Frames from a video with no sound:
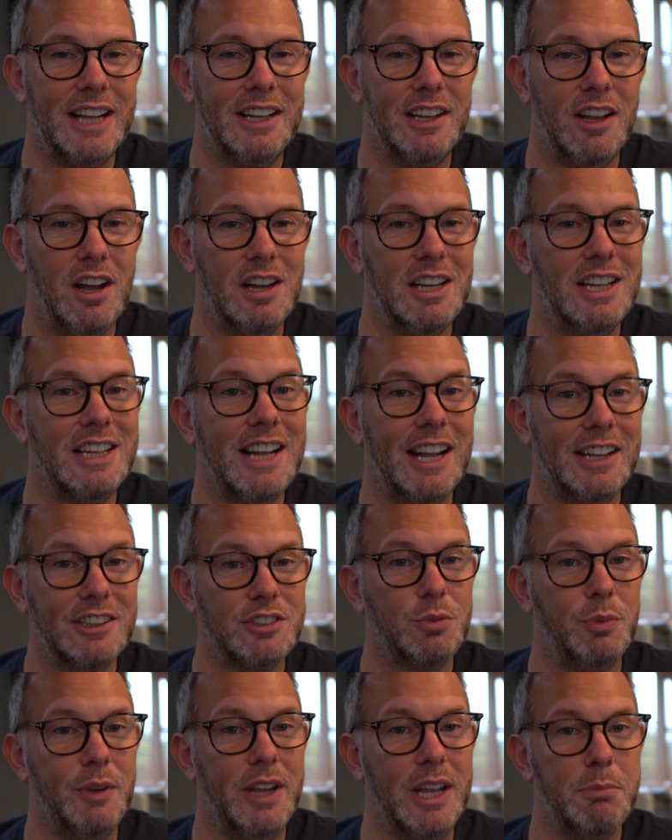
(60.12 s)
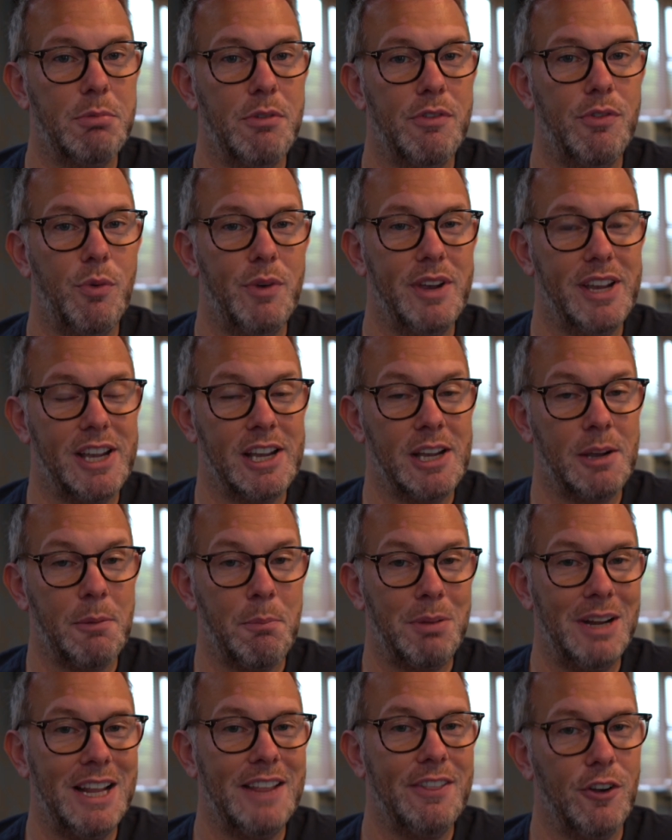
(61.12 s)
and early next week before we can
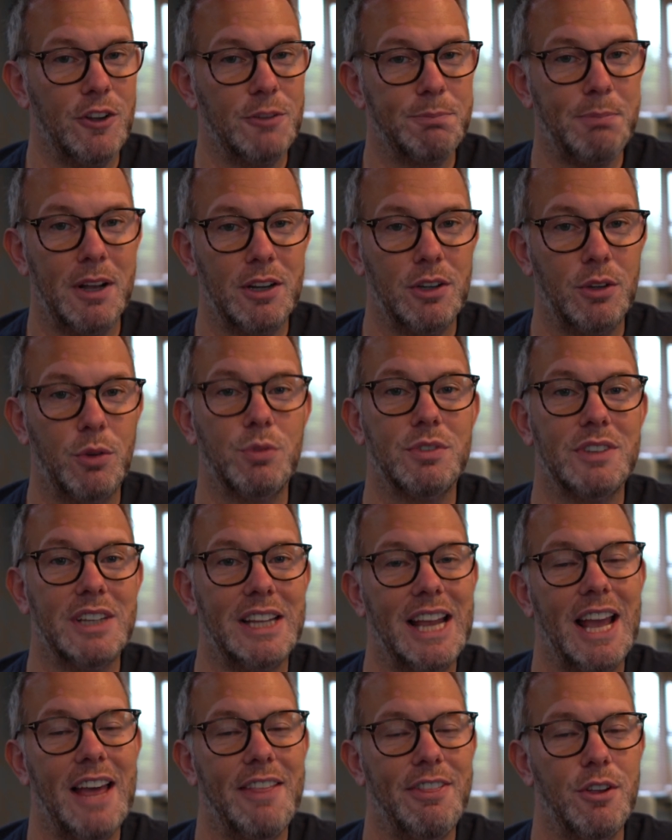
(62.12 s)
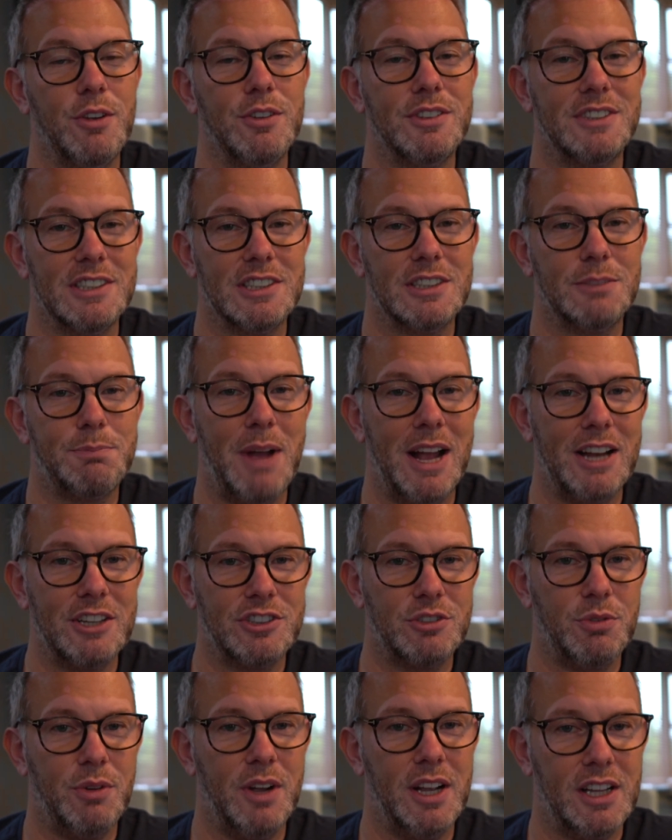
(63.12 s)
complete those bundles and get those
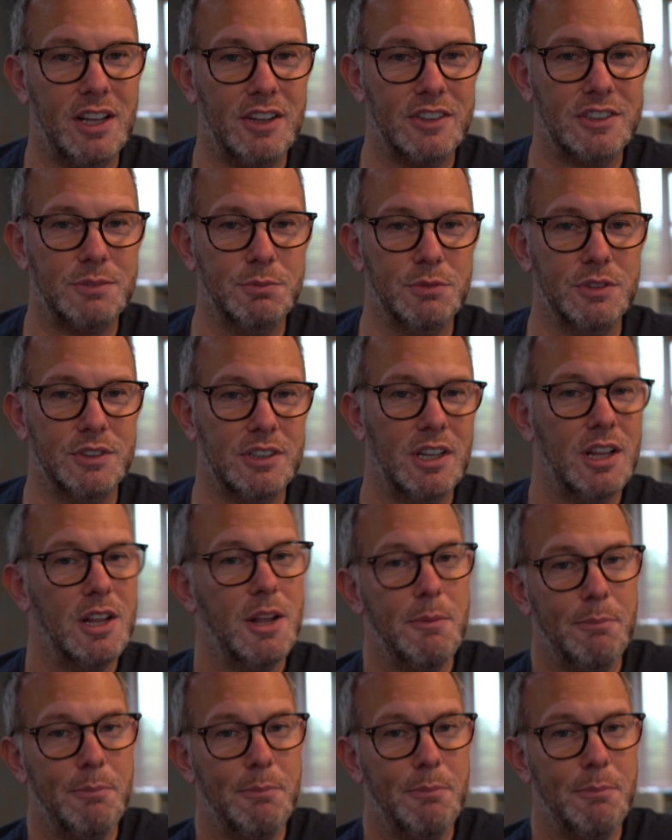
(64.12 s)
dispatched to our customers.